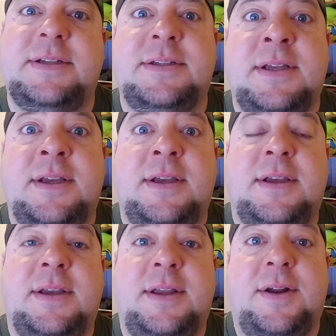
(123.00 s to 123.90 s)
is,
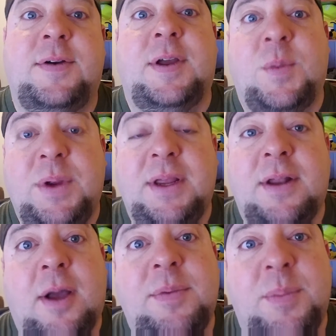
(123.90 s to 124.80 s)
can we
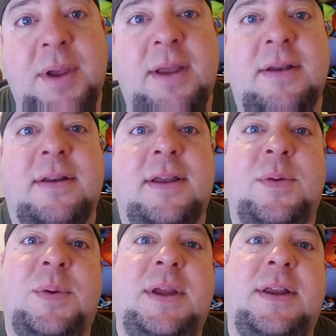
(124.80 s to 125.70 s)
adopt a pet?
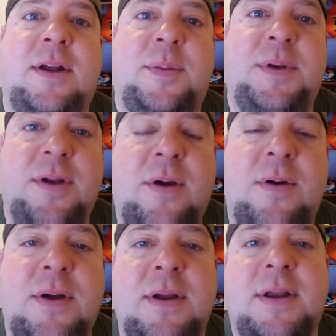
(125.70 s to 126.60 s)
Can we adopt a
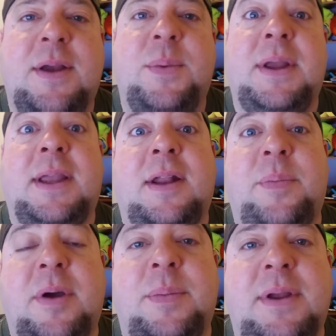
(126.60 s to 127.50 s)
dog? Can we get a
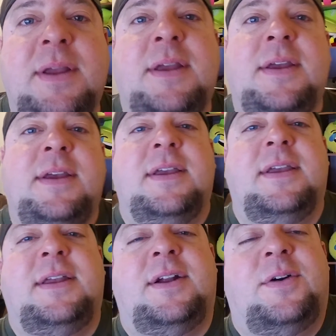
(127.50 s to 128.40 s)
puppy?
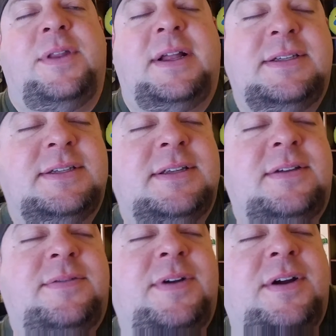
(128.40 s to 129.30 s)
That's
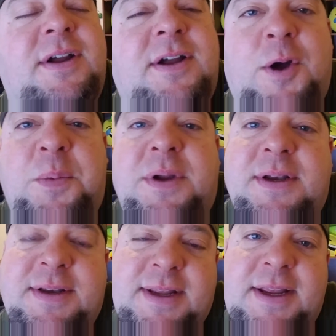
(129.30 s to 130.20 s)
a very
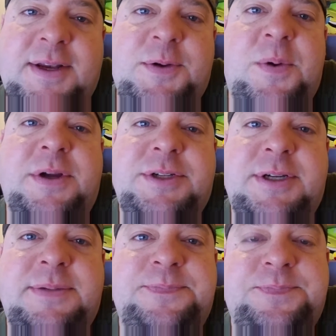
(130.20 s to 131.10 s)
common kid
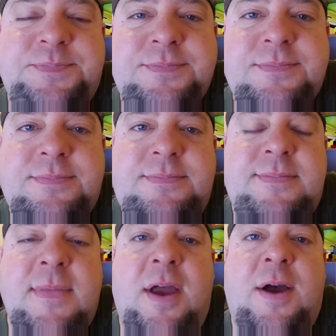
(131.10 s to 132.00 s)
question.
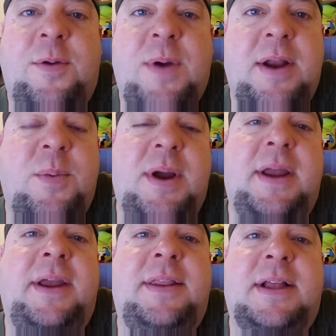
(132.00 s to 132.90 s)
Right
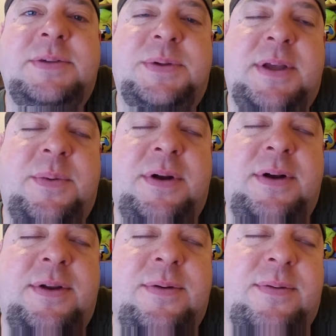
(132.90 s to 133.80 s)
away, that's what they
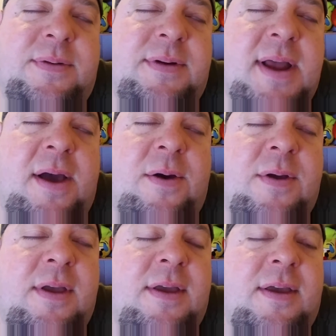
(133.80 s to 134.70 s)
want to do. Now,
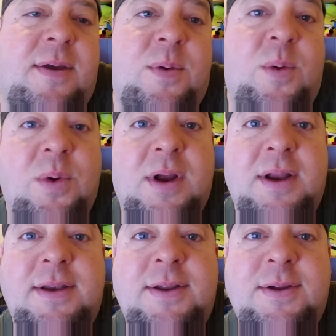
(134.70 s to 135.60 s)
what we're
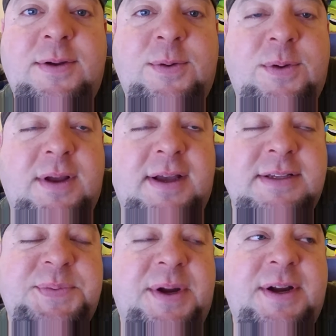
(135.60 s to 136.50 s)
gonna do
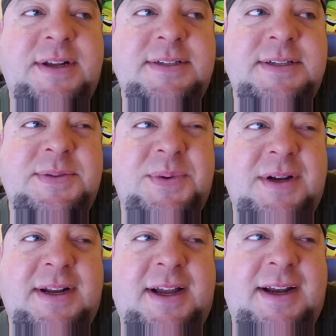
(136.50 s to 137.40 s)
as parents is we're
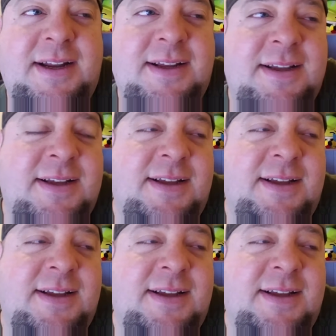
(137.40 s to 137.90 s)
gonna kind of,